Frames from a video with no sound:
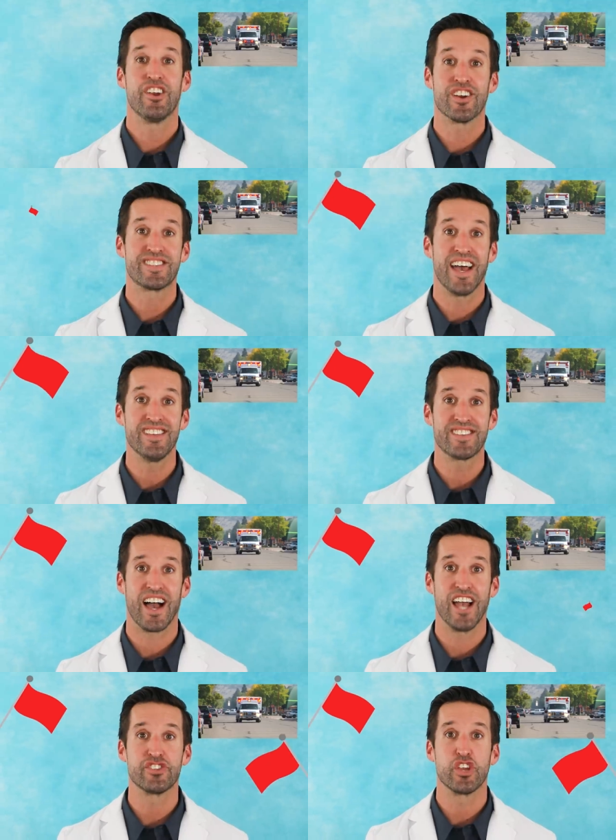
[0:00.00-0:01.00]
Here are 10
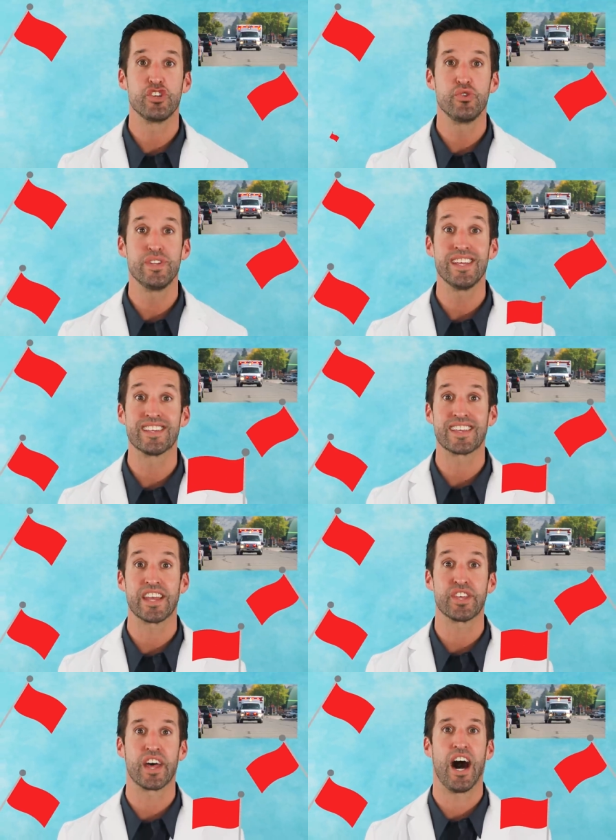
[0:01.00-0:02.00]
signs you need to
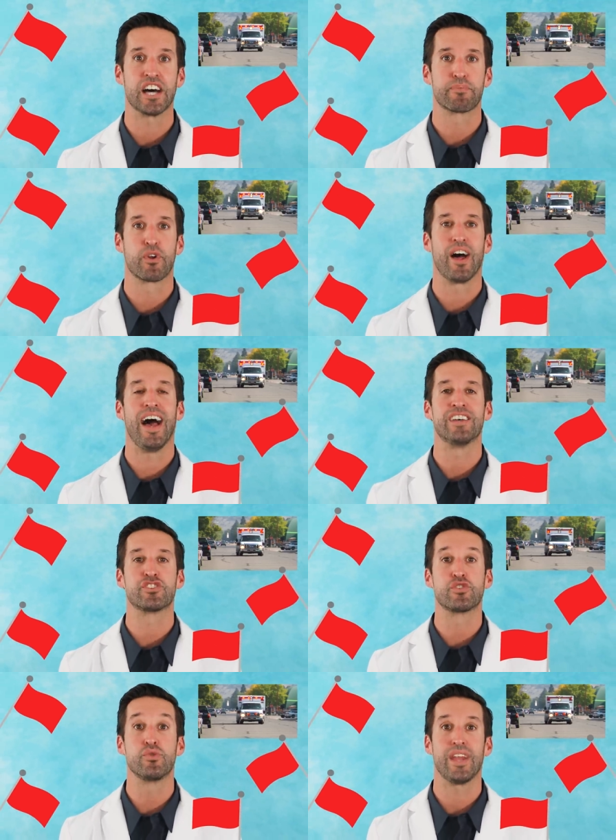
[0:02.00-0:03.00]
get to the hospital as
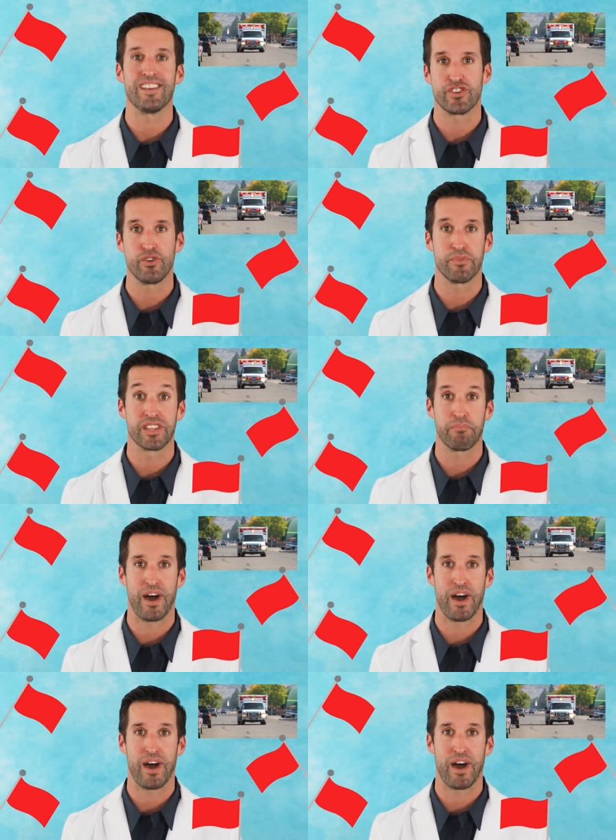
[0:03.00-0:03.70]
soon as humanly